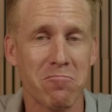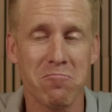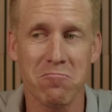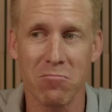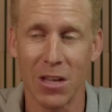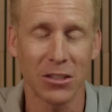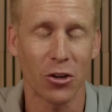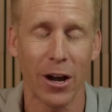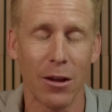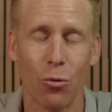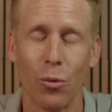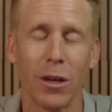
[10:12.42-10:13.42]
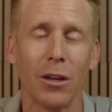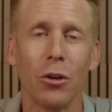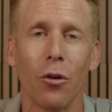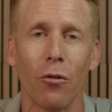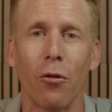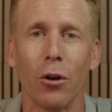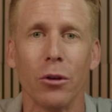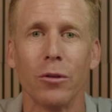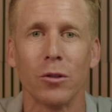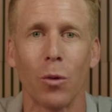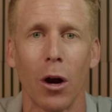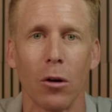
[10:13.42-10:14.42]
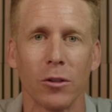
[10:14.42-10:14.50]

that's great. We can do it for you as well.